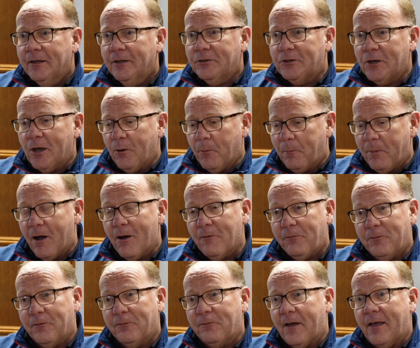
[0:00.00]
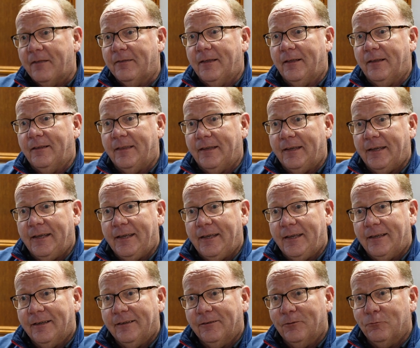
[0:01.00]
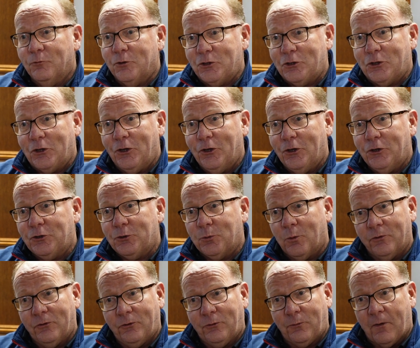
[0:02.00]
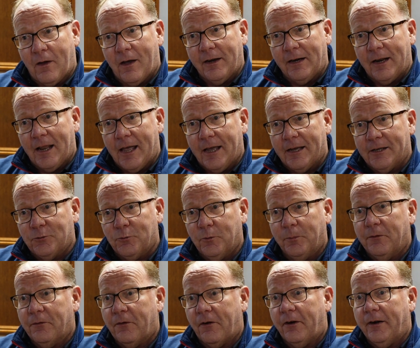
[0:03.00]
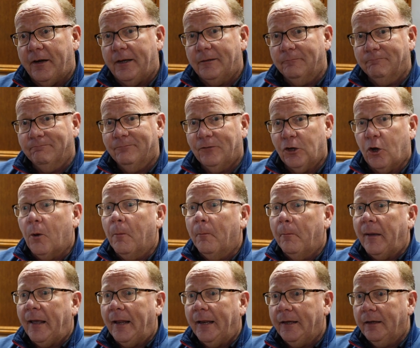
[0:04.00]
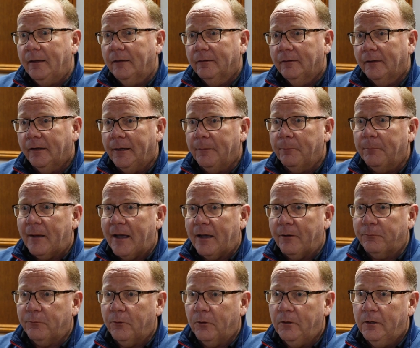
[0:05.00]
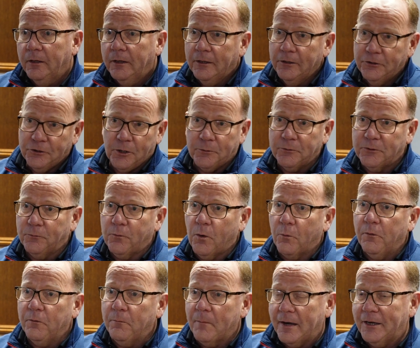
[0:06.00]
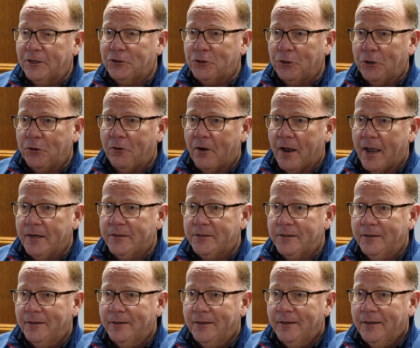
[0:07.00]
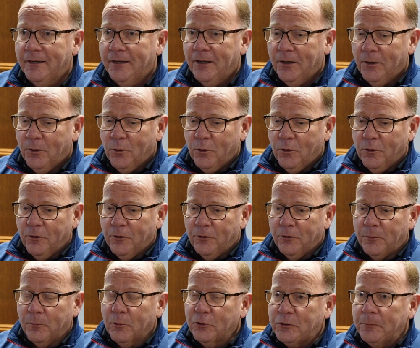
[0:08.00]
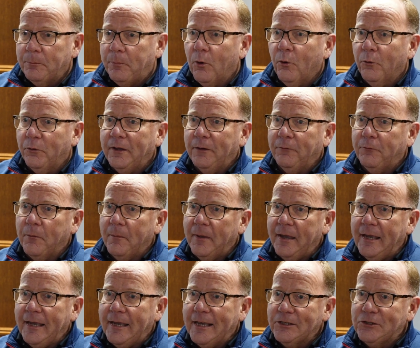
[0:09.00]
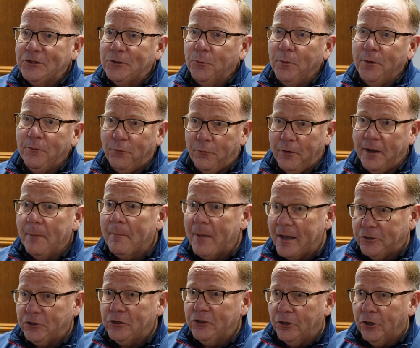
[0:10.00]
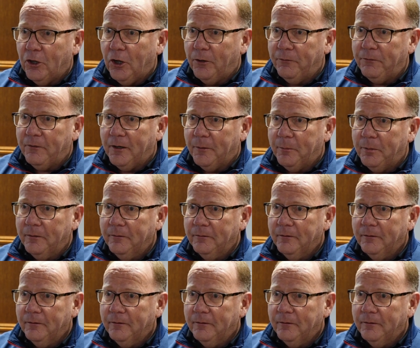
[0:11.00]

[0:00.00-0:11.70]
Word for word: So apart from the fact that the research, once finalised, will be very compelling and impactful in terms of what we've managed to create, the most important thing for me is that we've reimagined the golf club